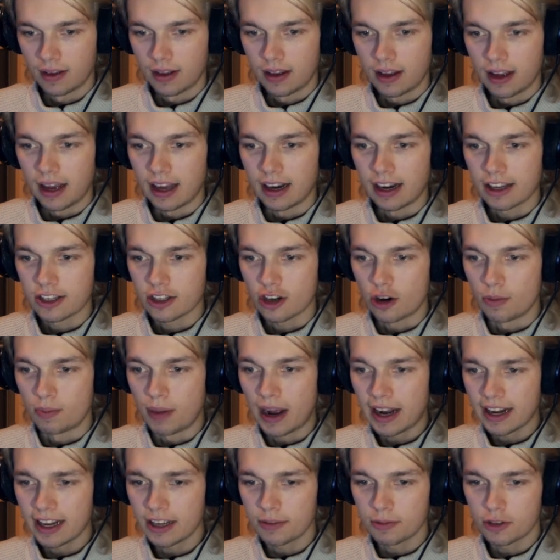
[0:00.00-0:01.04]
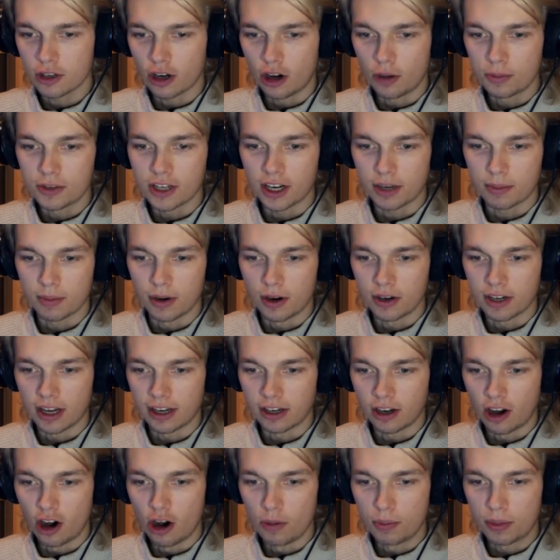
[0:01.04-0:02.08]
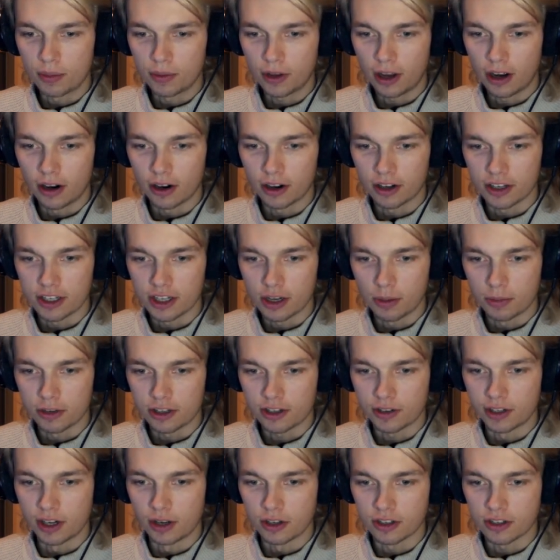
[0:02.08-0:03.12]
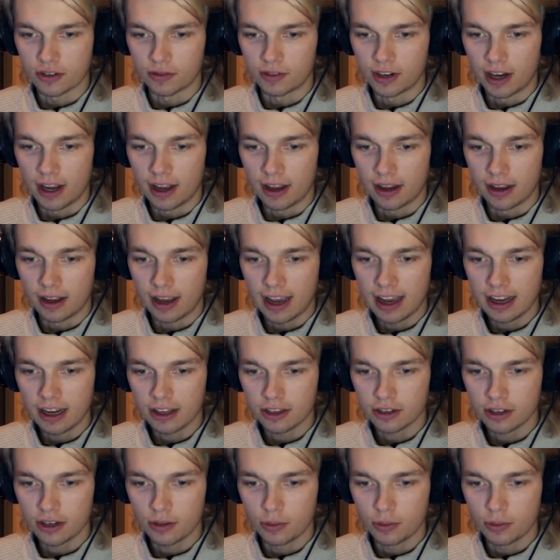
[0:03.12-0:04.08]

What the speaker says: And let's go back into object mode and open our geometry nodes editor,